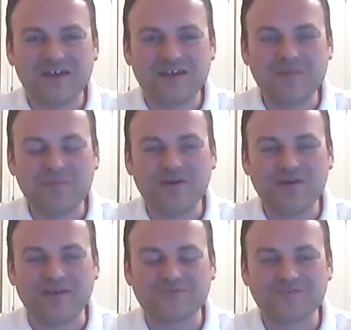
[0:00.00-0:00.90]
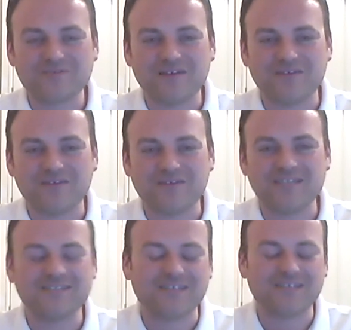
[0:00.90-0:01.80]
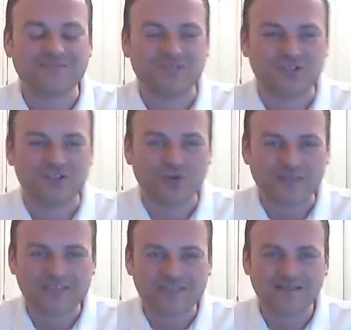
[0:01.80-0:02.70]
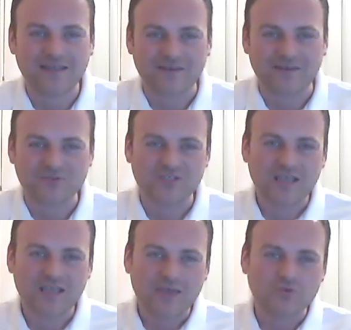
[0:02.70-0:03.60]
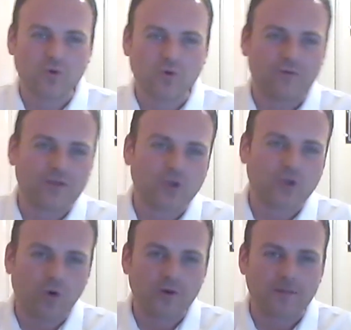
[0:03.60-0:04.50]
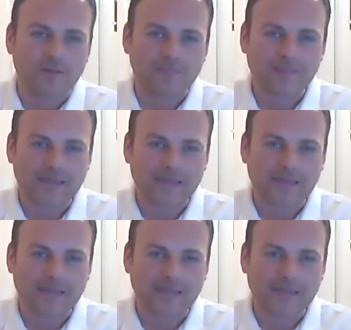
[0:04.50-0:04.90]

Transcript: I remember I was saying to Sean yesterday that it was sort of on the corner,